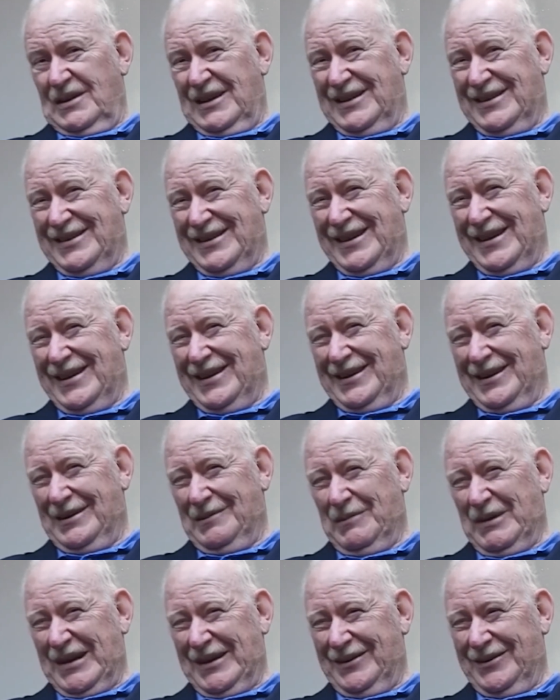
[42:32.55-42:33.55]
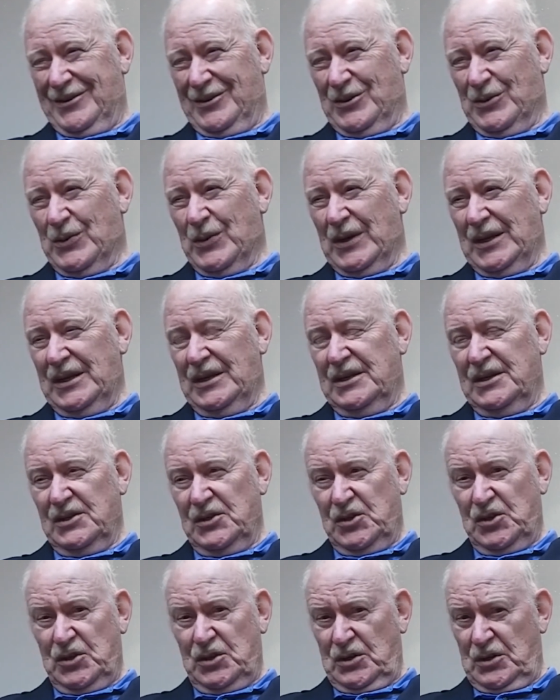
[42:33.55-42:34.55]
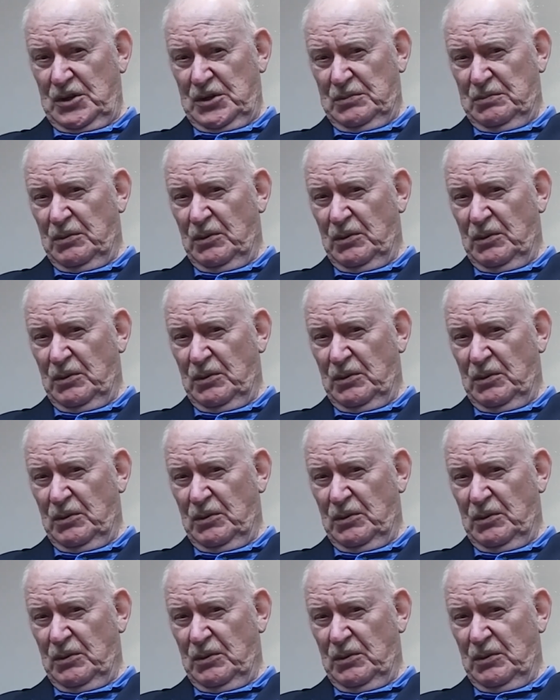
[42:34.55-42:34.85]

I sat on about 20 discharge